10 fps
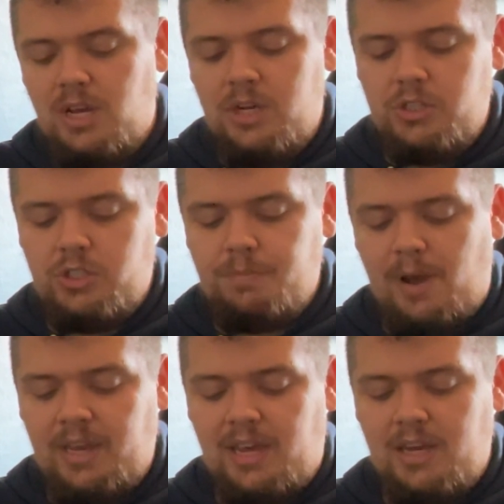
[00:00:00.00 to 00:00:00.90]
just
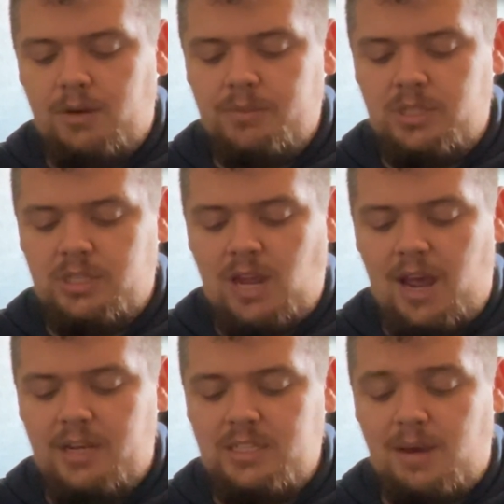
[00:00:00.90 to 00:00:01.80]
by getting up to the
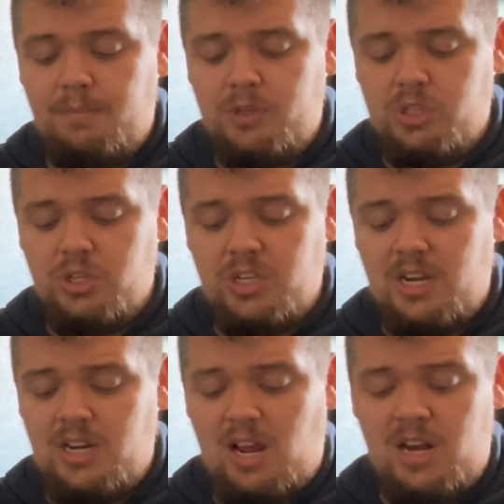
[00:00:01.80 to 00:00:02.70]
higher temperatures,
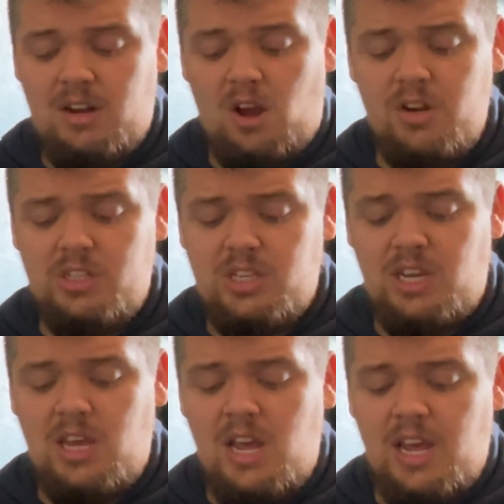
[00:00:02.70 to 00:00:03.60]
and
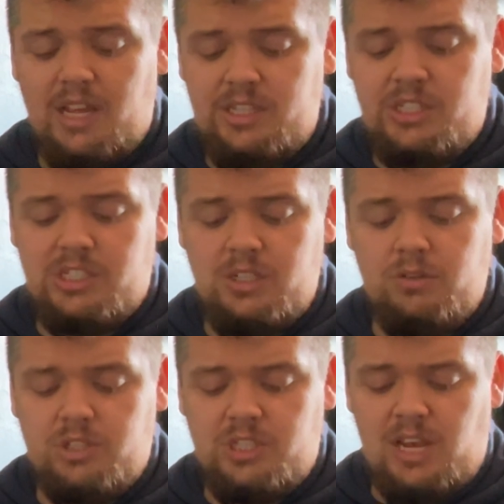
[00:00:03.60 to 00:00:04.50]
honestly, it's
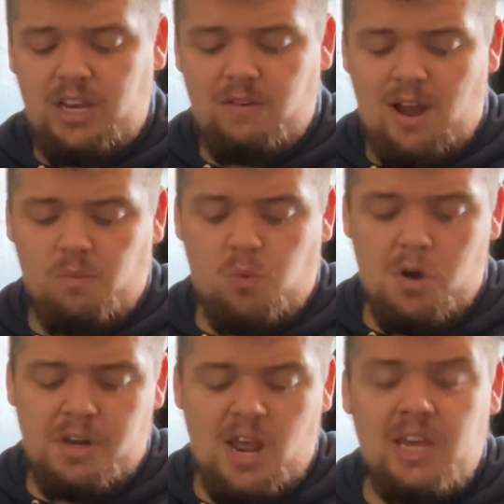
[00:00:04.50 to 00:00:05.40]
still sitting around
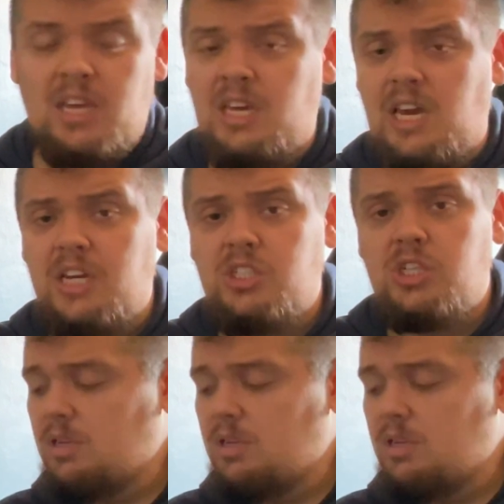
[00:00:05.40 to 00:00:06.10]
190-ish.